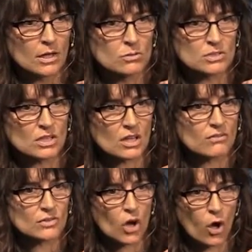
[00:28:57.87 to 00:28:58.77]
you still
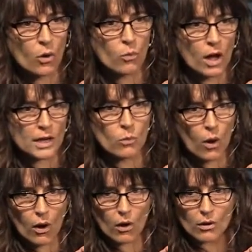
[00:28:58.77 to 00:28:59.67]
have a tall, wide
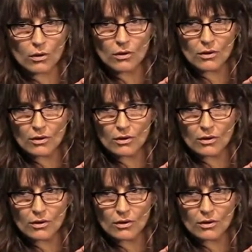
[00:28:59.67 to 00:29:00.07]
wall,